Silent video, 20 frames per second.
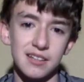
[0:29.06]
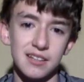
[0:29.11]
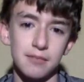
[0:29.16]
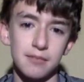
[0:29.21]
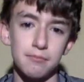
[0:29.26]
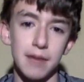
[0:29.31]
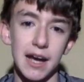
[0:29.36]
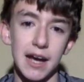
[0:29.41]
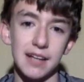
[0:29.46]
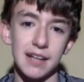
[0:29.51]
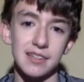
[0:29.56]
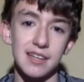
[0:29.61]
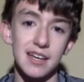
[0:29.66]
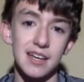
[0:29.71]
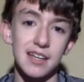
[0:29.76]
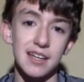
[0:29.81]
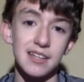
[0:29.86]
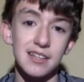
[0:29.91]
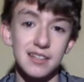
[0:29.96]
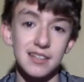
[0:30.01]
back
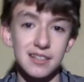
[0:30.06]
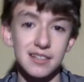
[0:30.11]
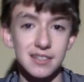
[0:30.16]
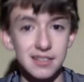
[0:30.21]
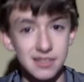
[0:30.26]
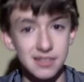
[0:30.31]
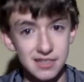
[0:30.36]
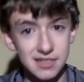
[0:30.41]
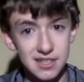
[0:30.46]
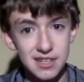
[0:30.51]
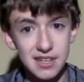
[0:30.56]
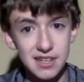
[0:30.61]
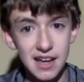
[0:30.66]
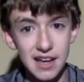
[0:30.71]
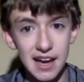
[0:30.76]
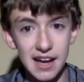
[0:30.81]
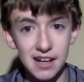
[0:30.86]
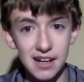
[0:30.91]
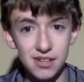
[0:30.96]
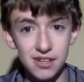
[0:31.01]
then, didn't
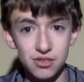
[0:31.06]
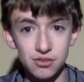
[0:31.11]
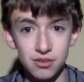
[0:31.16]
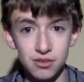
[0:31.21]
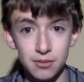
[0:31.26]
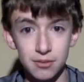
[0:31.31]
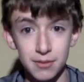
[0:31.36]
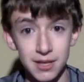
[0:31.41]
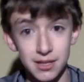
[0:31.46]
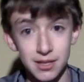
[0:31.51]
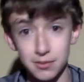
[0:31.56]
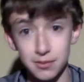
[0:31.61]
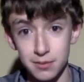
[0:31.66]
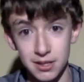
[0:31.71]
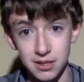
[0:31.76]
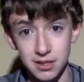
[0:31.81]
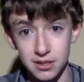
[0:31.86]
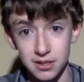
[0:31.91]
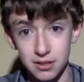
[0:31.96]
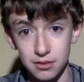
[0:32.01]
actually make
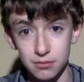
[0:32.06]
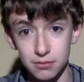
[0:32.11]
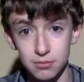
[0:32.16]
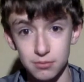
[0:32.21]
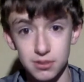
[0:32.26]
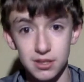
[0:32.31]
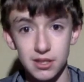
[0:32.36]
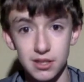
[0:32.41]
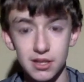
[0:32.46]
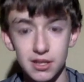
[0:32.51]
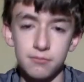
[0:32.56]
speed cubes.